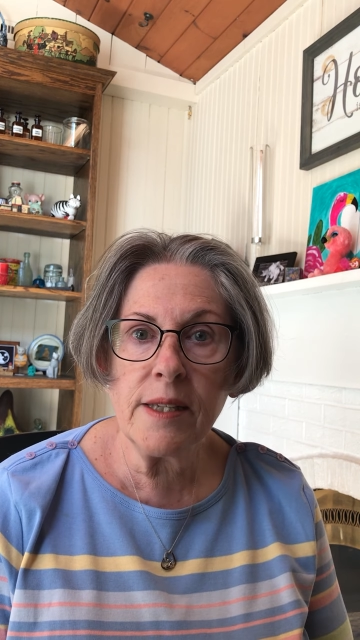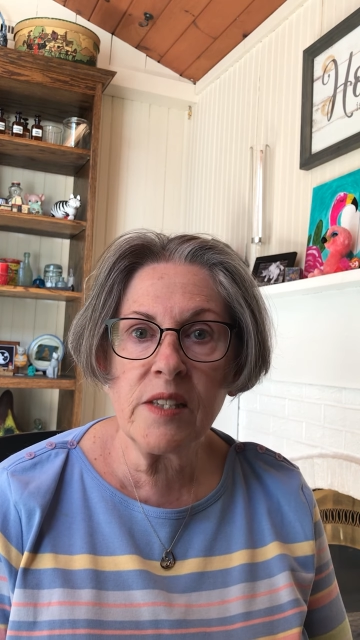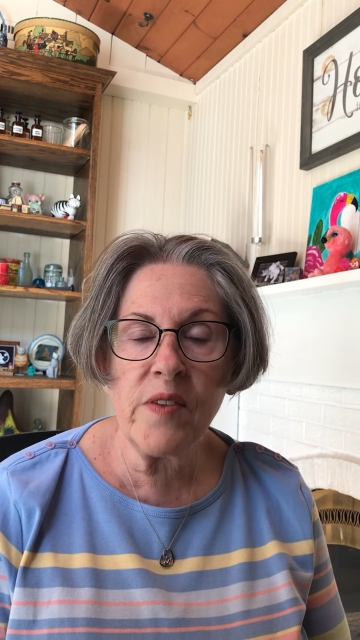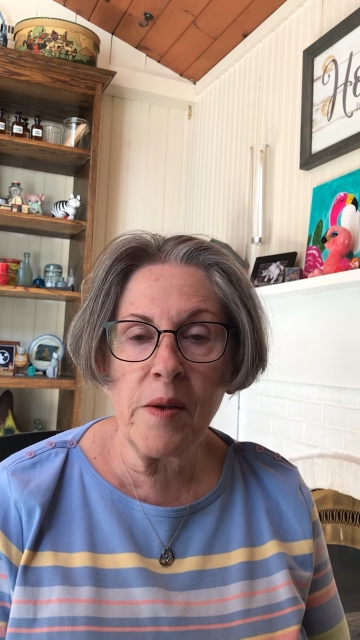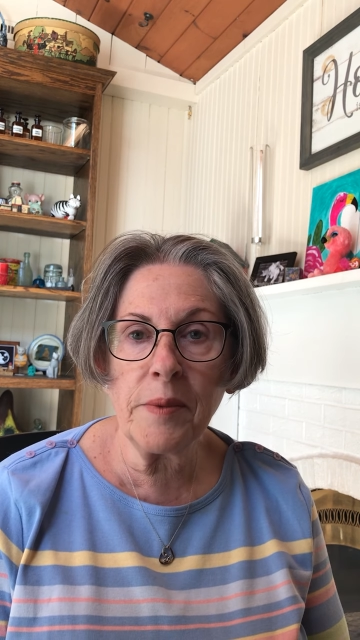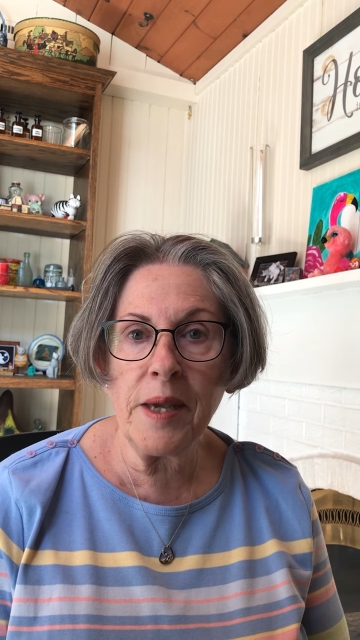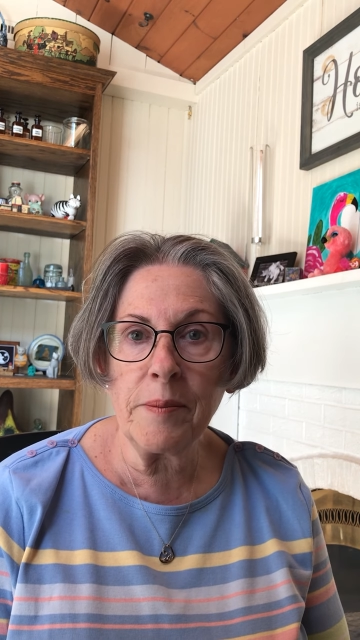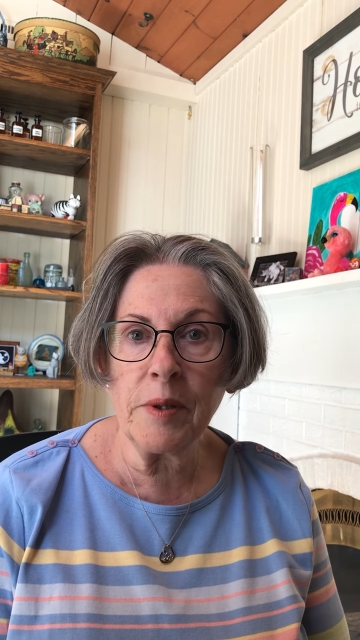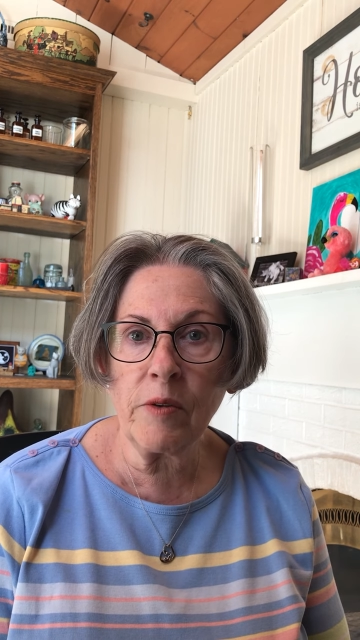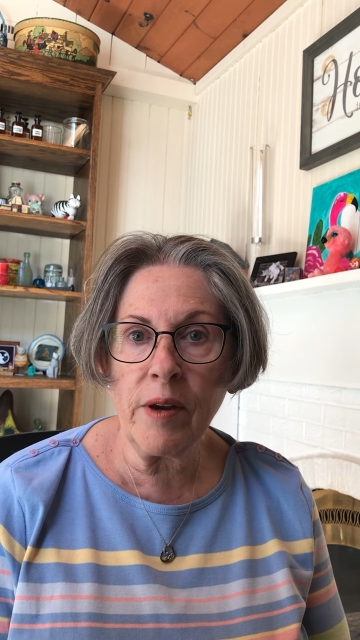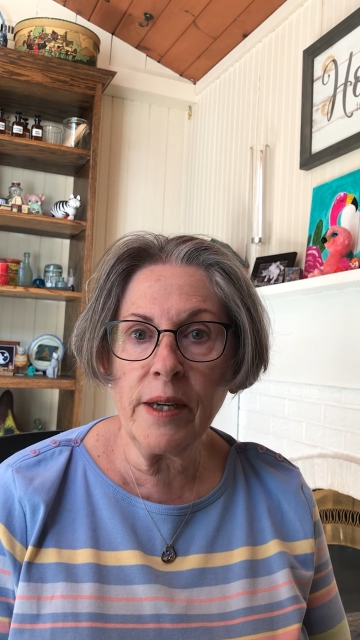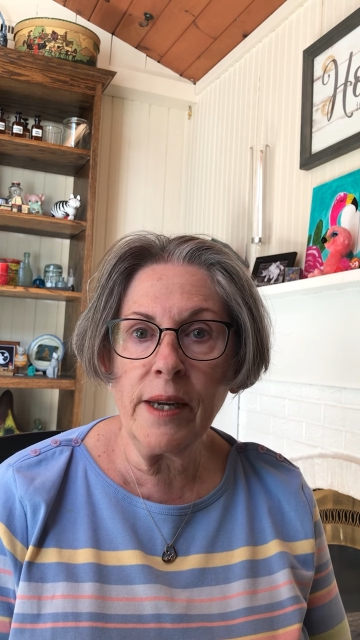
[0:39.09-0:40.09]
His family
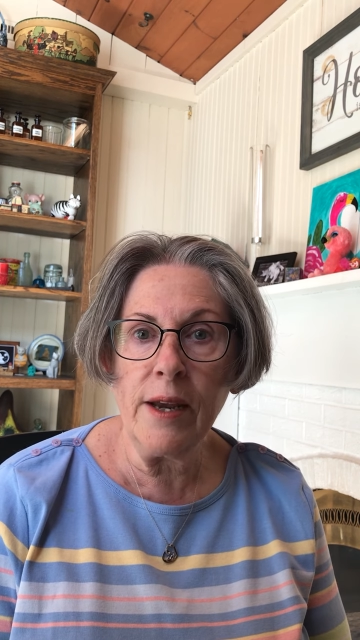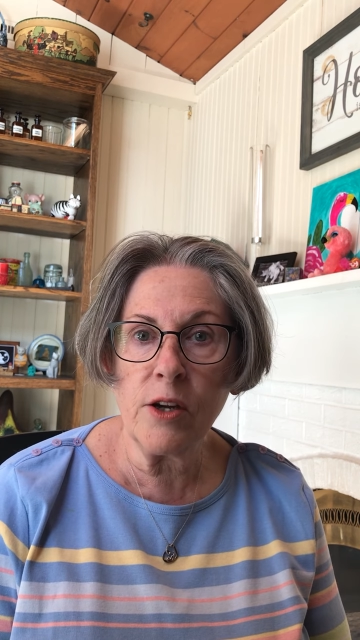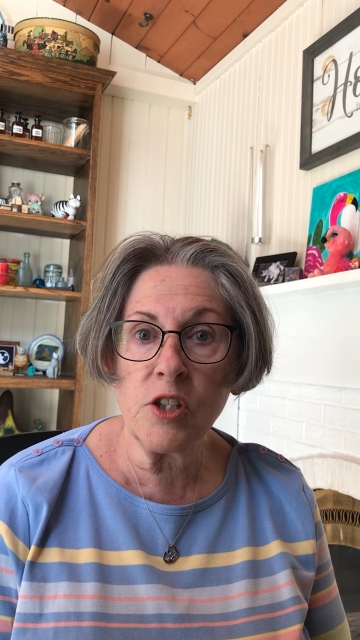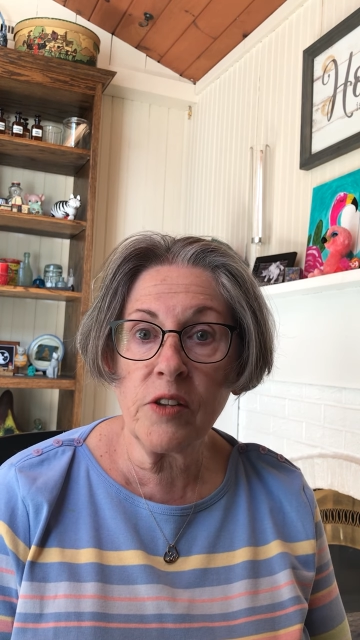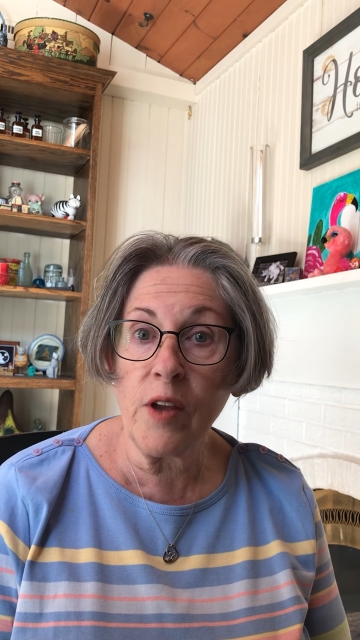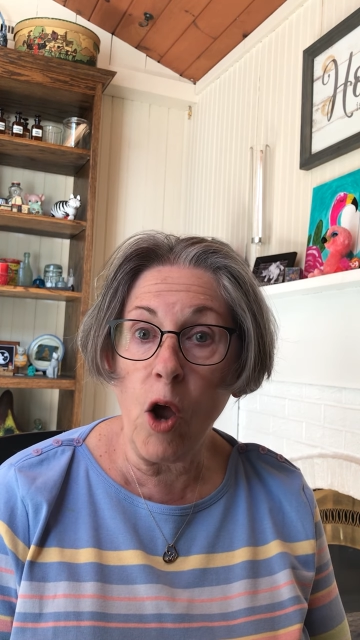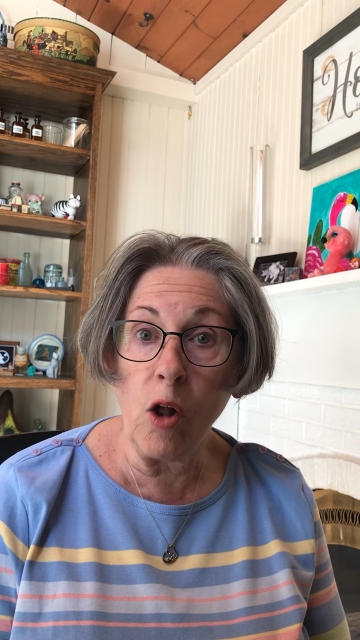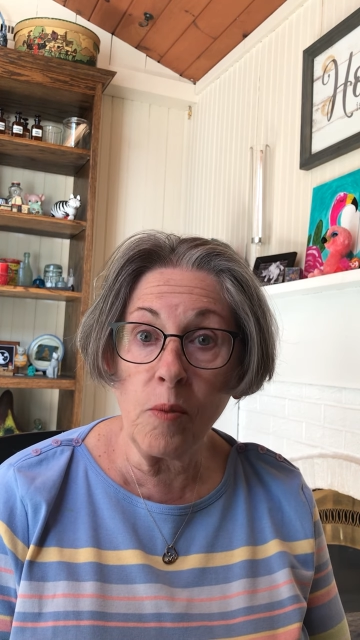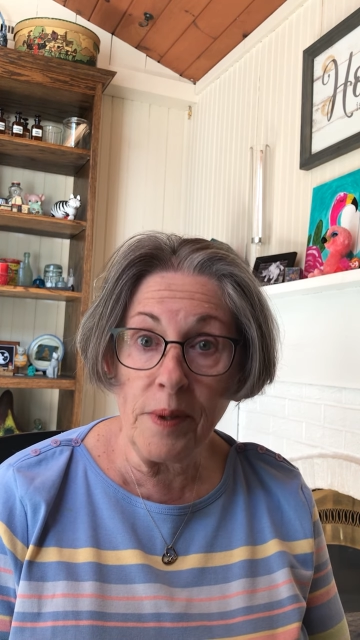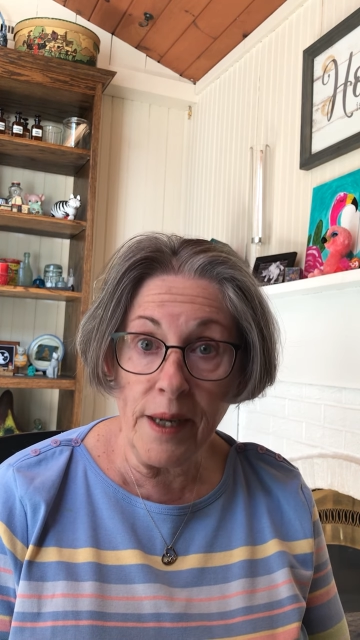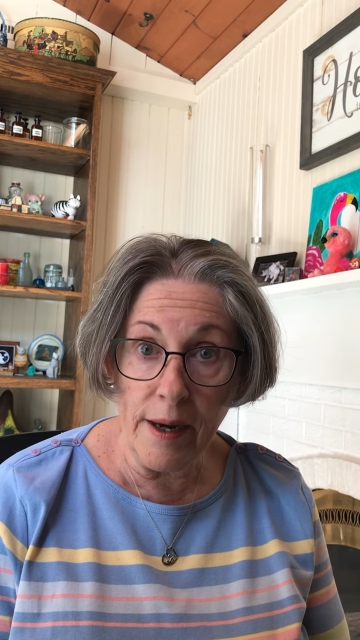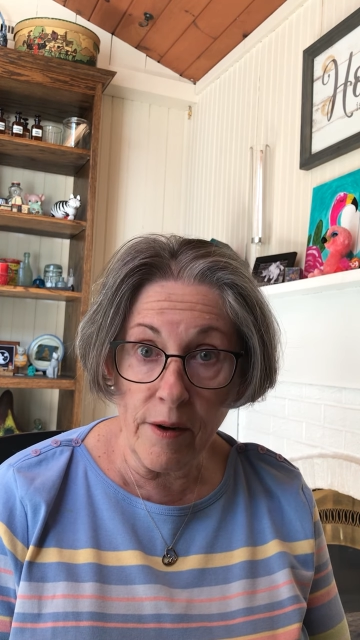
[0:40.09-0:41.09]
immigrated here to the
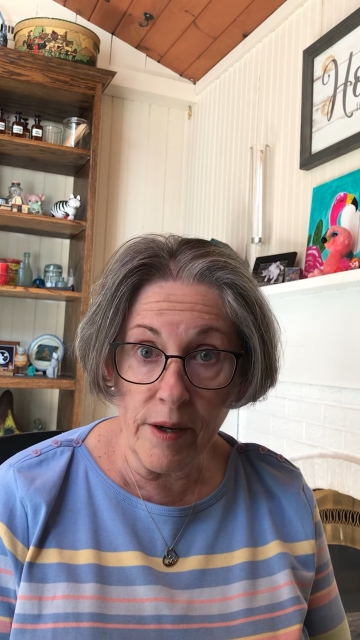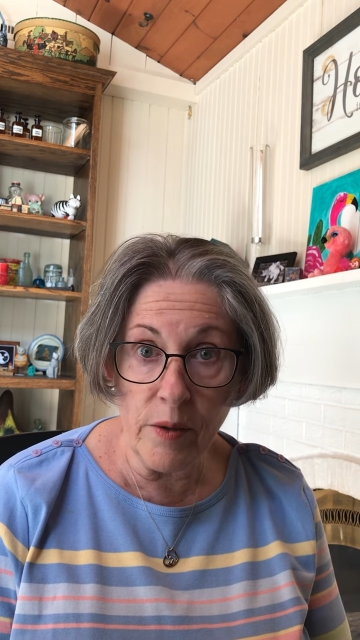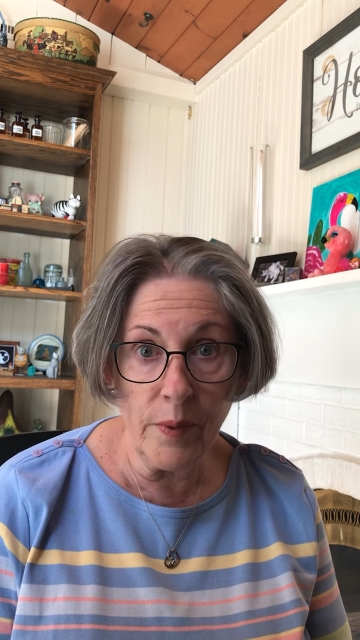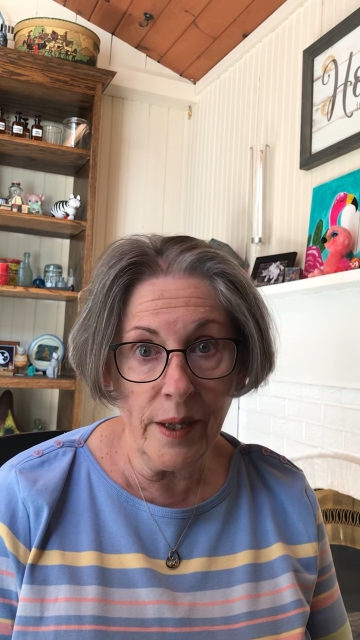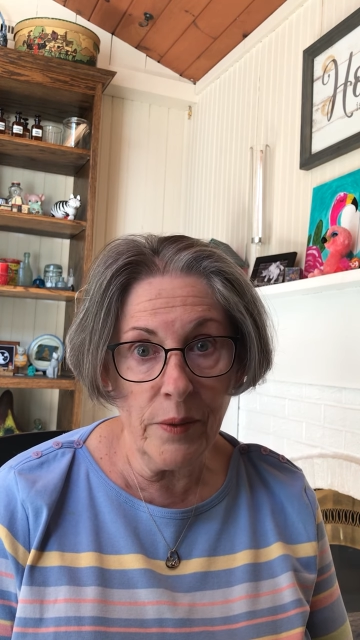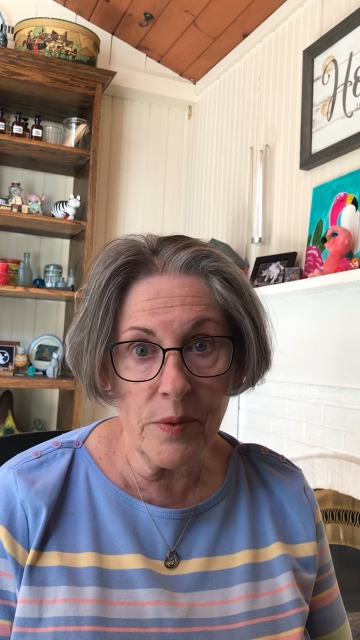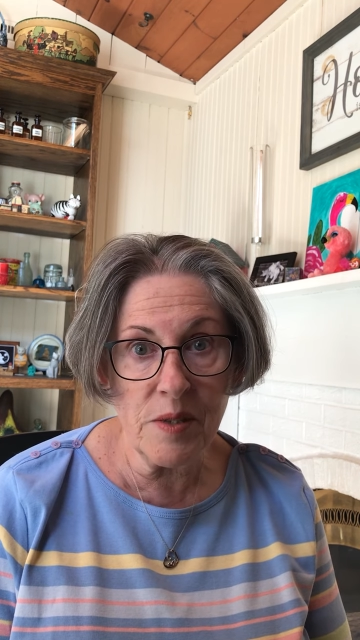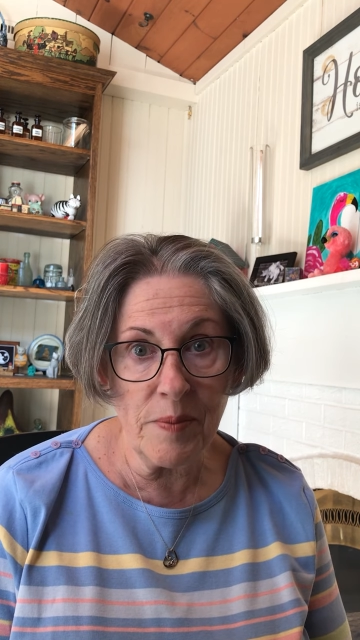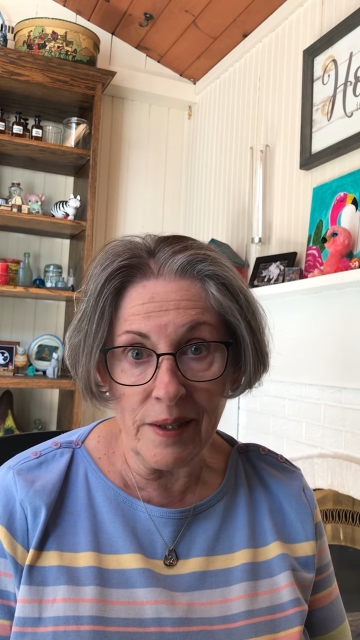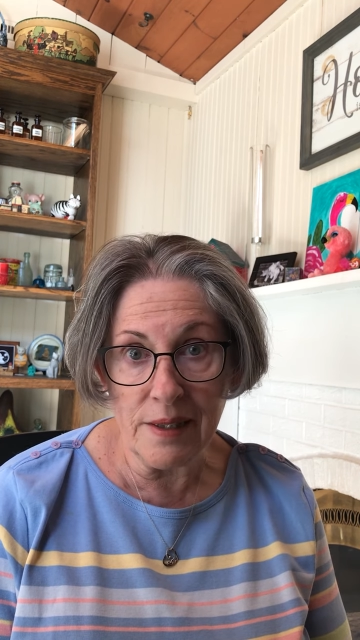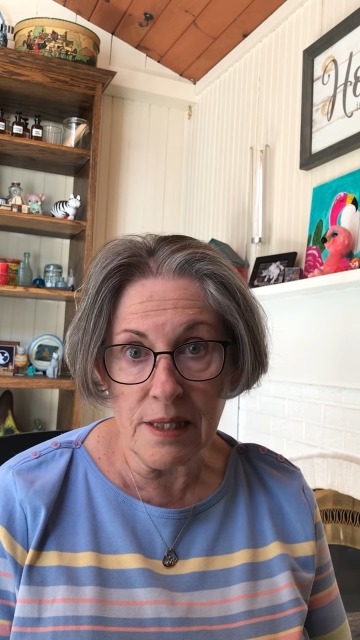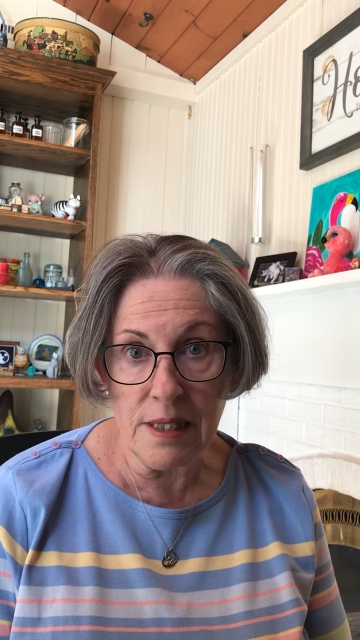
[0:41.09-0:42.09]
Albany area when he was
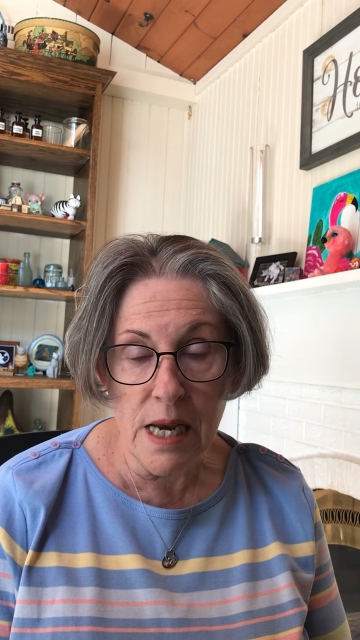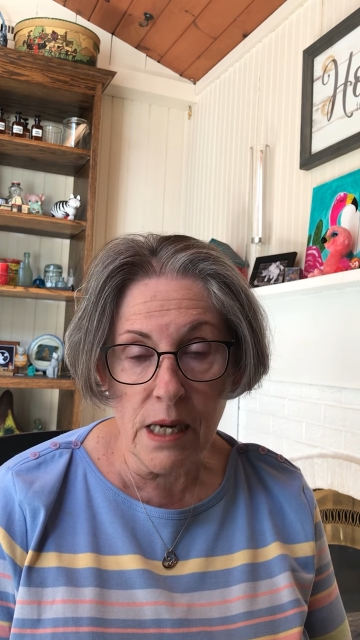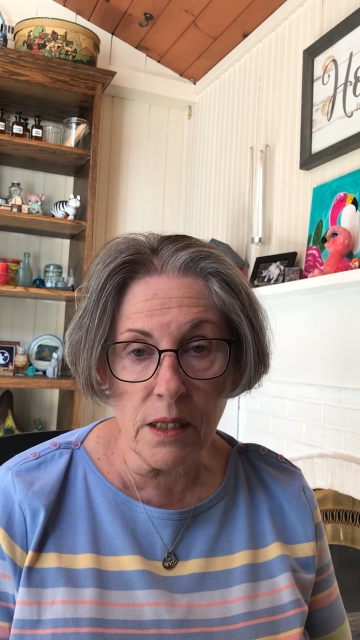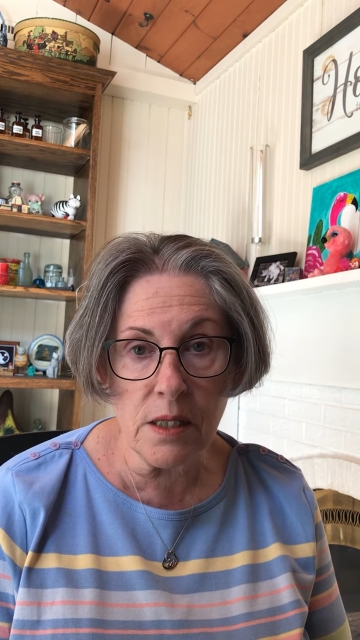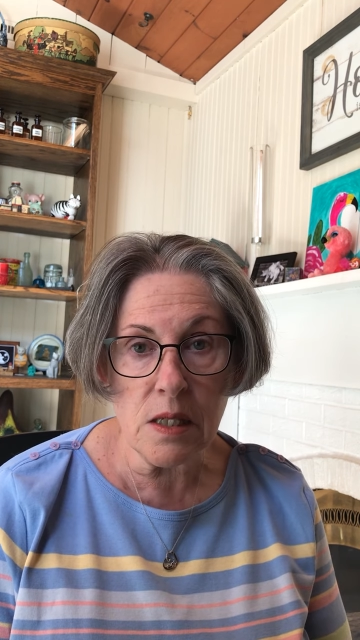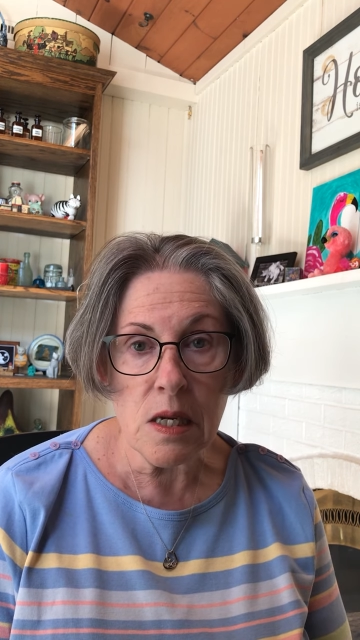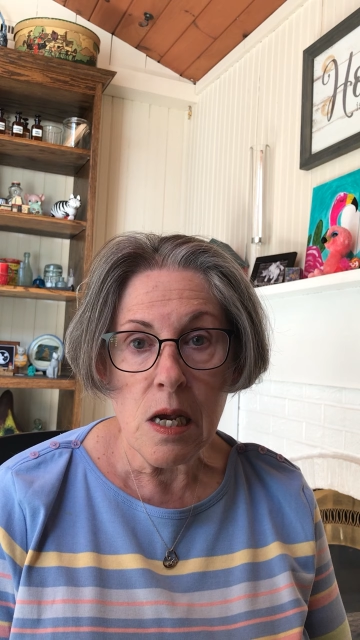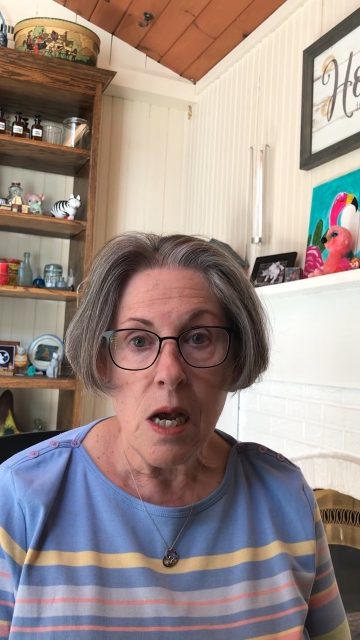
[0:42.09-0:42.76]
about six.